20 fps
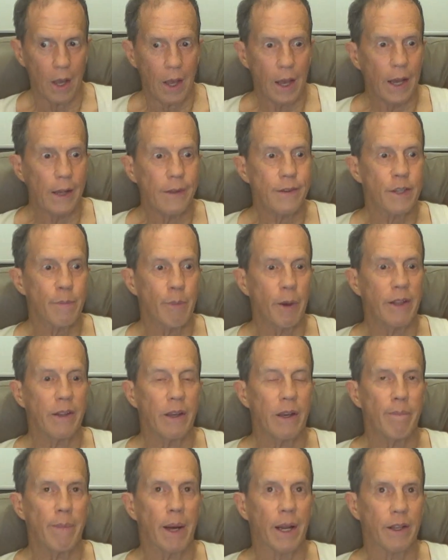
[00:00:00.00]
and spend
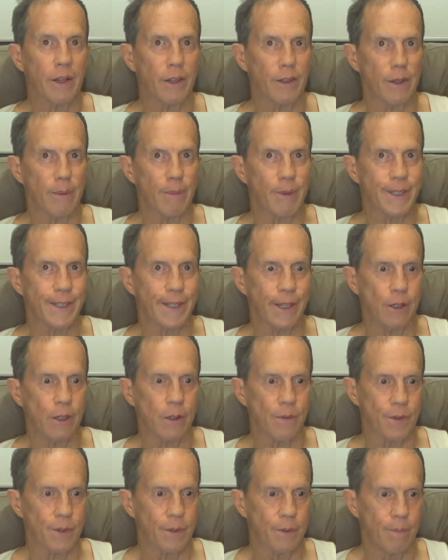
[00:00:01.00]
their money on
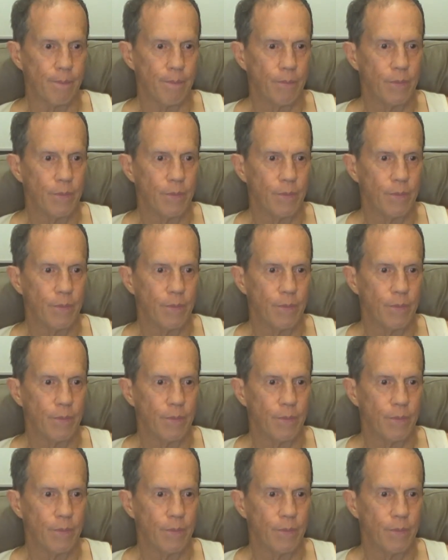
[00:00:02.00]
themselves.